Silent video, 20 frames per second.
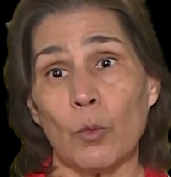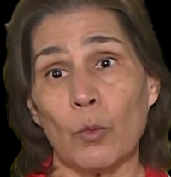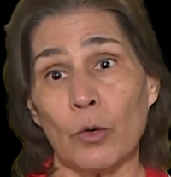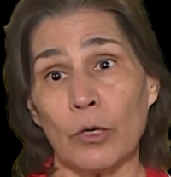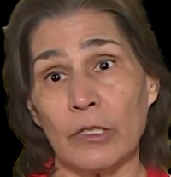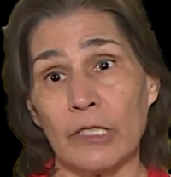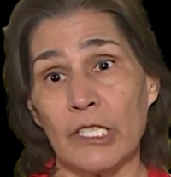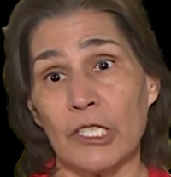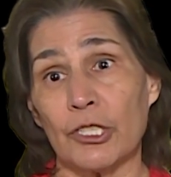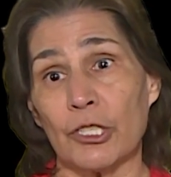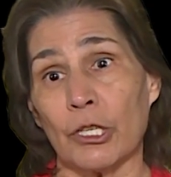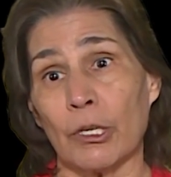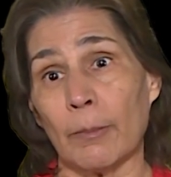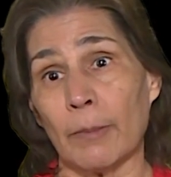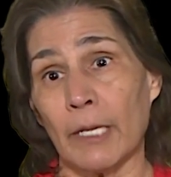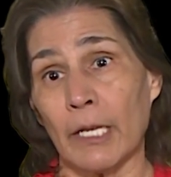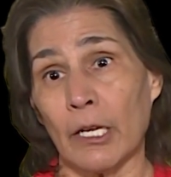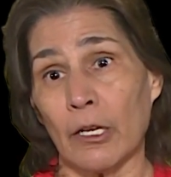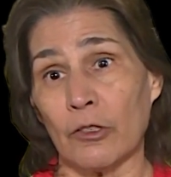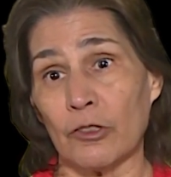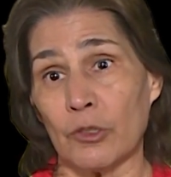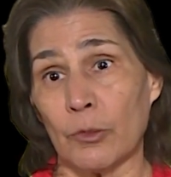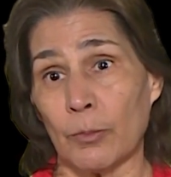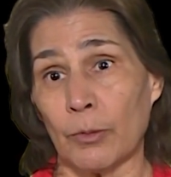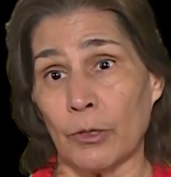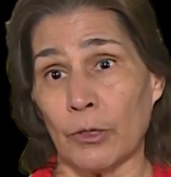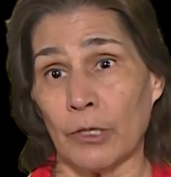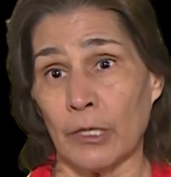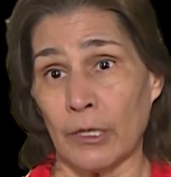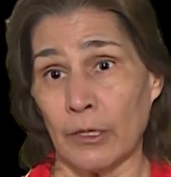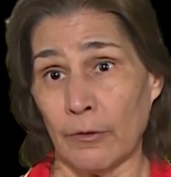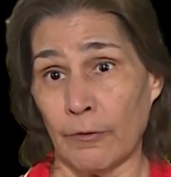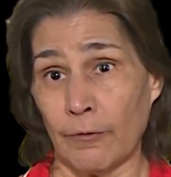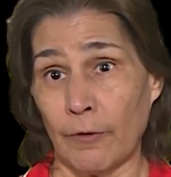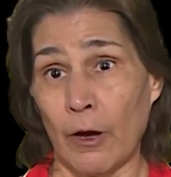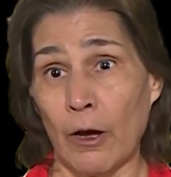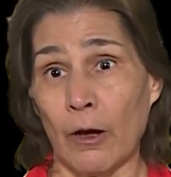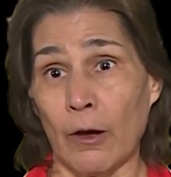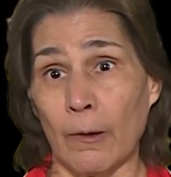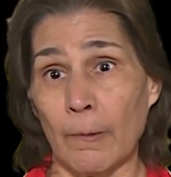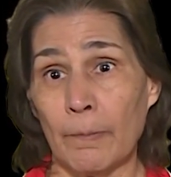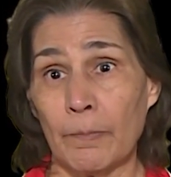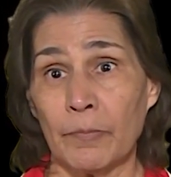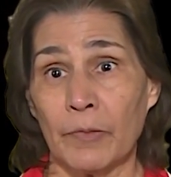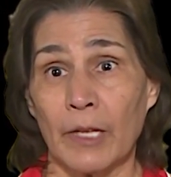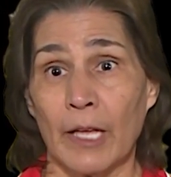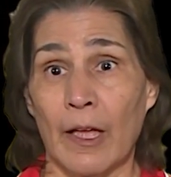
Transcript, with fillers: will determine eligibility in the fall.